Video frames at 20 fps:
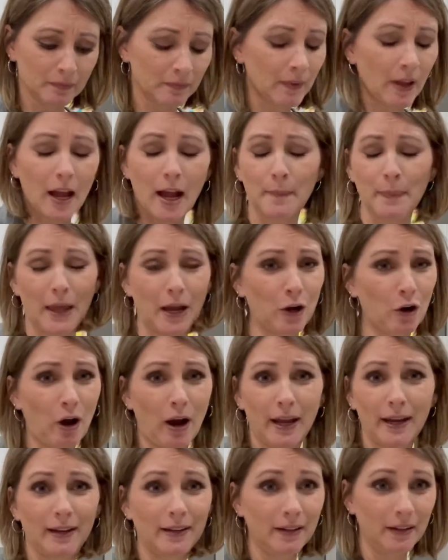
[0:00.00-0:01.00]
I'm not
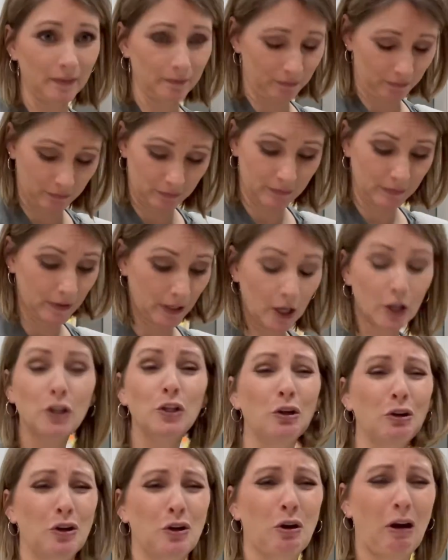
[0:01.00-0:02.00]
crying.
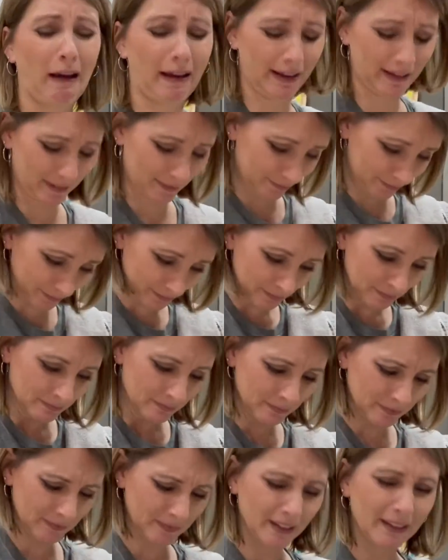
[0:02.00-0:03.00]
You're crying.
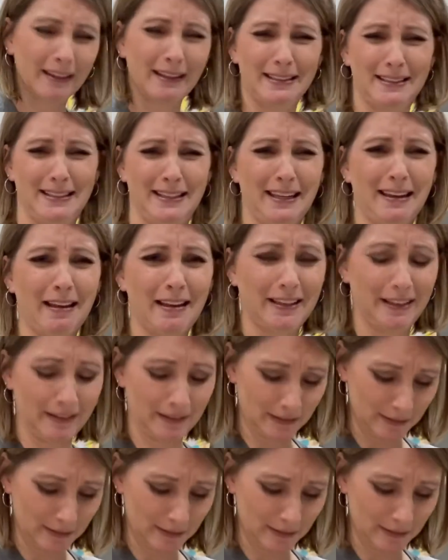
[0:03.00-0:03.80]
It's the onions.